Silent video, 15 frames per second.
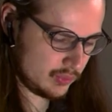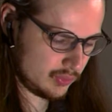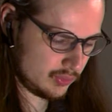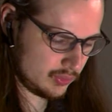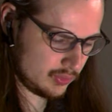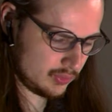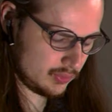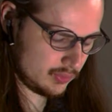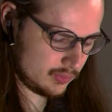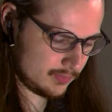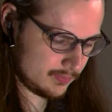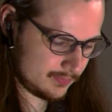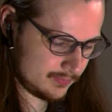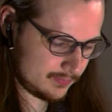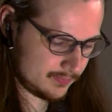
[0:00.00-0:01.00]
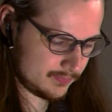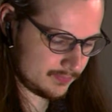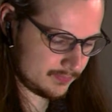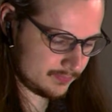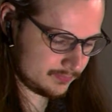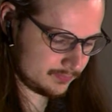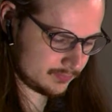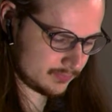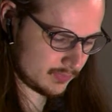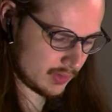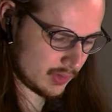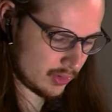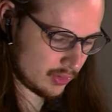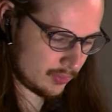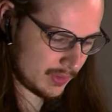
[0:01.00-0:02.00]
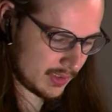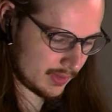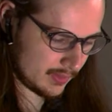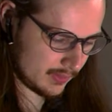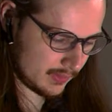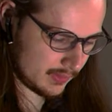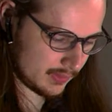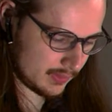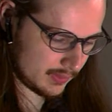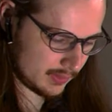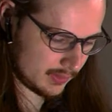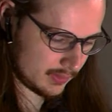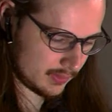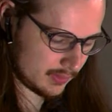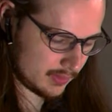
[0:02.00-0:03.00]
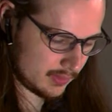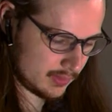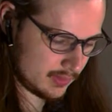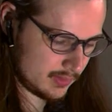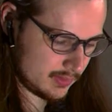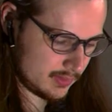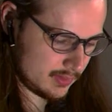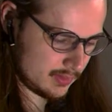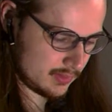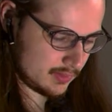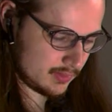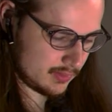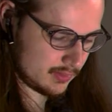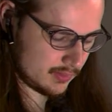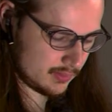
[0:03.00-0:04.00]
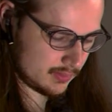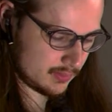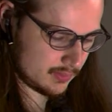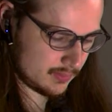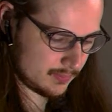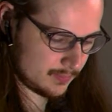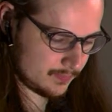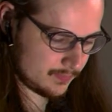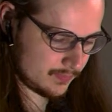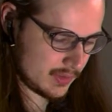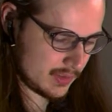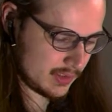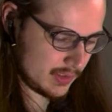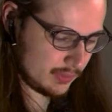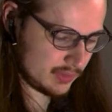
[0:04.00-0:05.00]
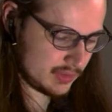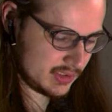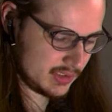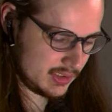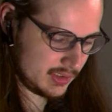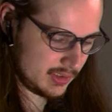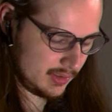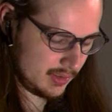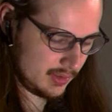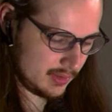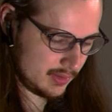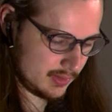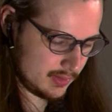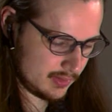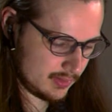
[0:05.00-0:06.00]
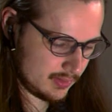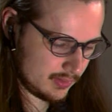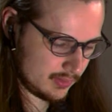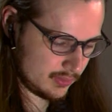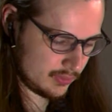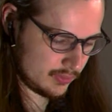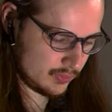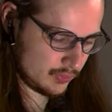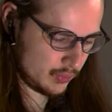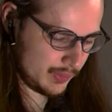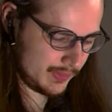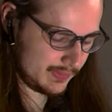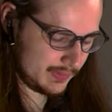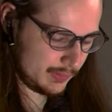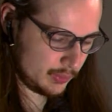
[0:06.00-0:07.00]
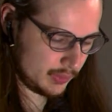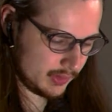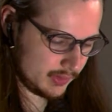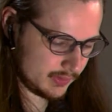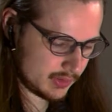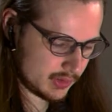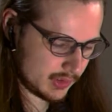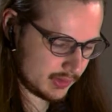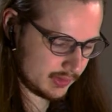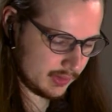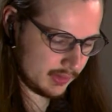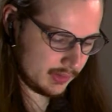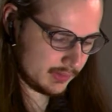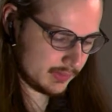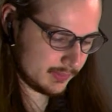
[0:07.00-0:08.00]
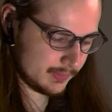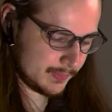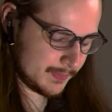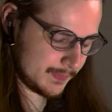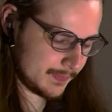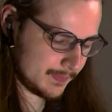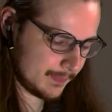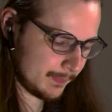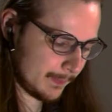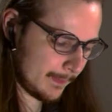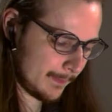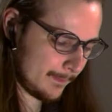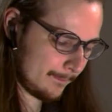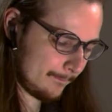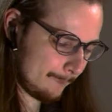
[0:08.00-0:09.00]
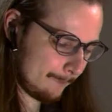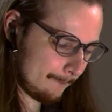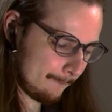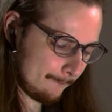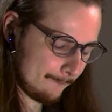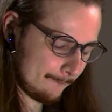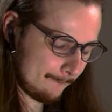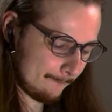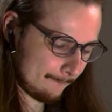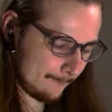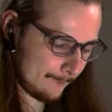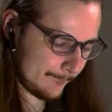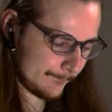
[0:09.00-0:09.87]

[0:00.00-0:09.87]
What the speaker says: These greasy wheels. And the title of the game would literally be, why hasn't anyone made a video game about the TV show Monk yet? And you're sort of an investigative reporter at a